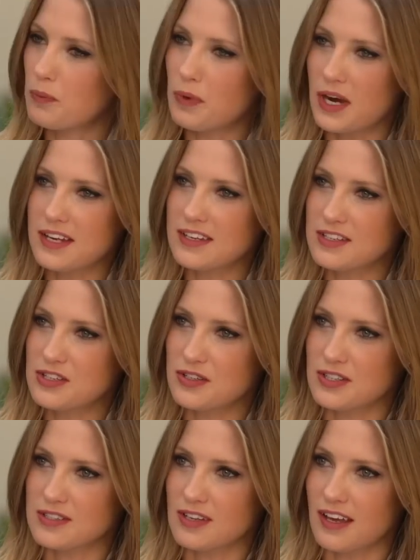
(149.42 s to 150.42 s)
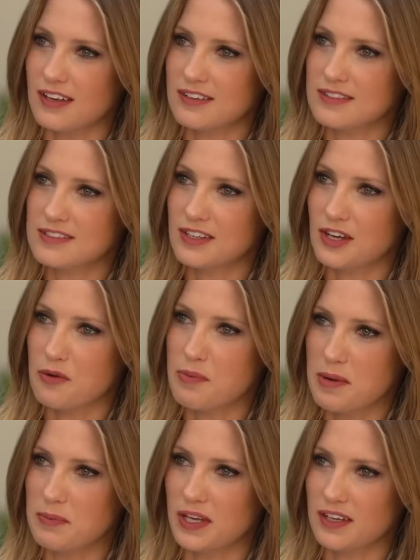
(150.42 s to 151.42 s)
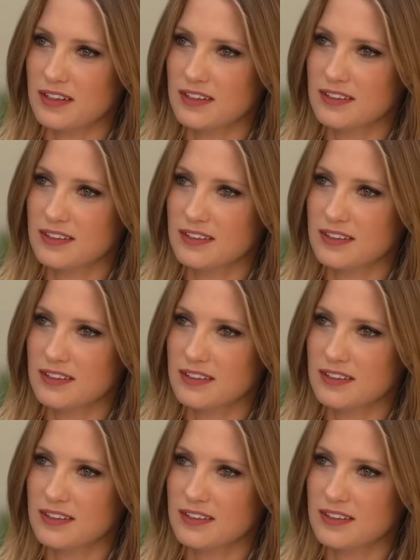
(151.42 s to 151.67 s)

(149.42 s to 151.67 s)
Why did you decide to go public?